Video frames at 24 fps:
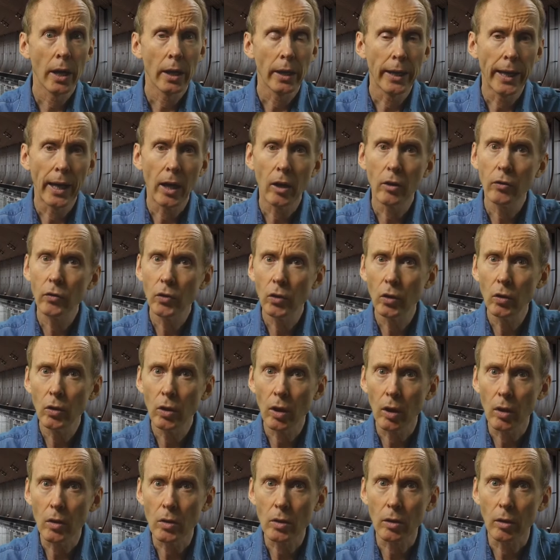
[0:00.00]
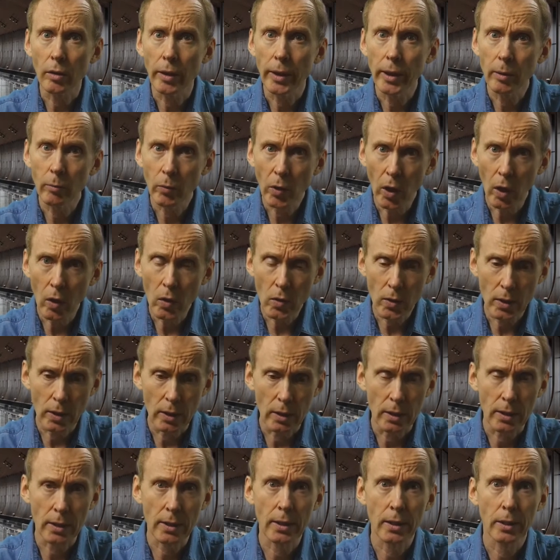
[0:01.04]
Now a few notes on
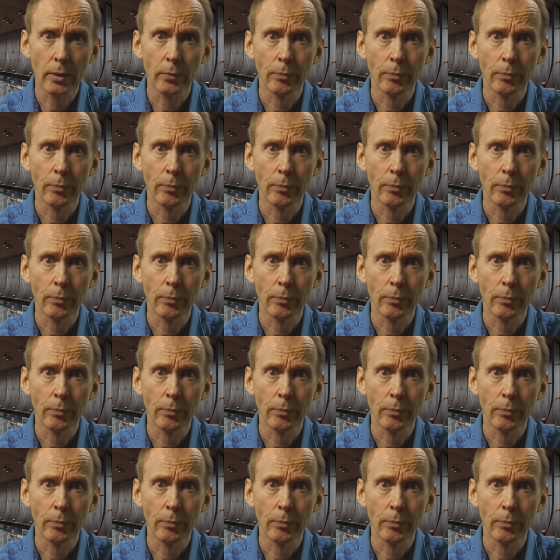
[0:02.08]
hypnosis.